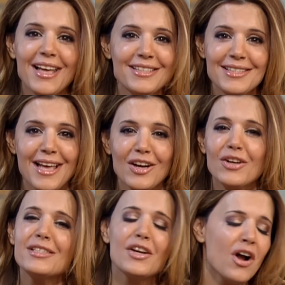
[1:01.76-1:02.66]
less than,
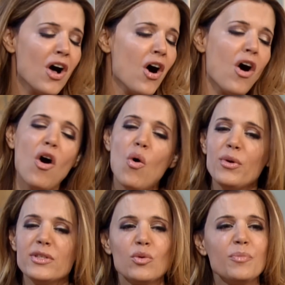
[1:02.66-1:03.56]
because there
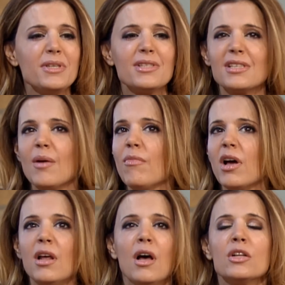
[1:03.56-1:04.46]
always will be
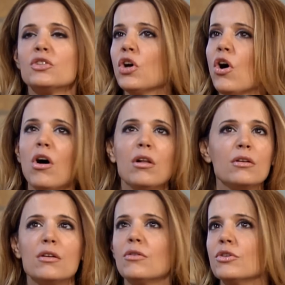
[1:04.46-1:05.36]
someone
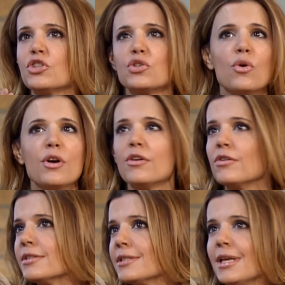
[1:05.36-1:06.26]
taller or
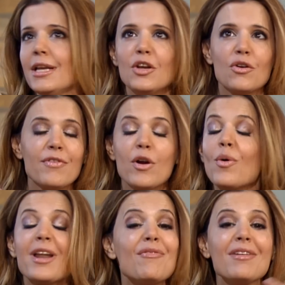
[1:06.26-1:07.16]
shorter or skinnier or fat,
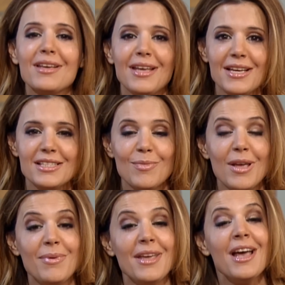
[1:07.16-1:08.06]
whatever the case
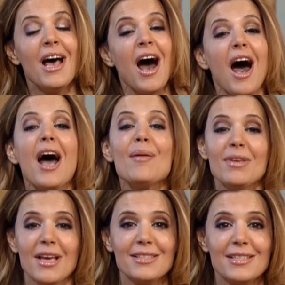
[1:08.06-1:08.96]
may be.
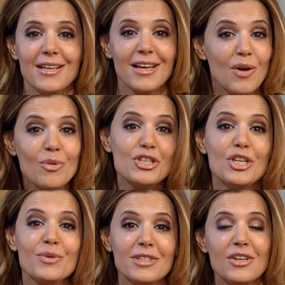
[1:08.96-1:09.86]
I'm guessing, and I
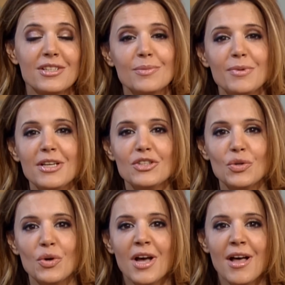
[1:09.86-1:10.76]
wish he was there to speak
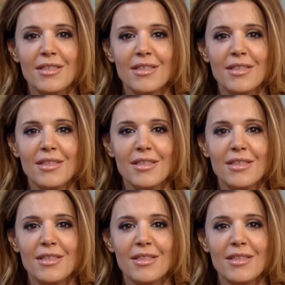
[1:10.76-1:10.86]
to,